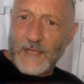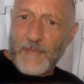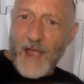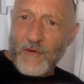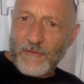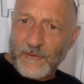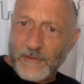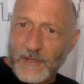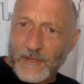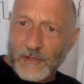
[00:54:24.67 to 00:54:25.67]
how
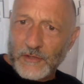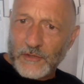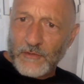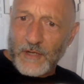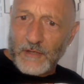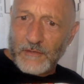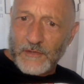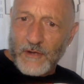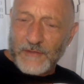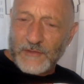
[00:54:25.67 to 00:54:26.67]
powerful the cartoon colors are.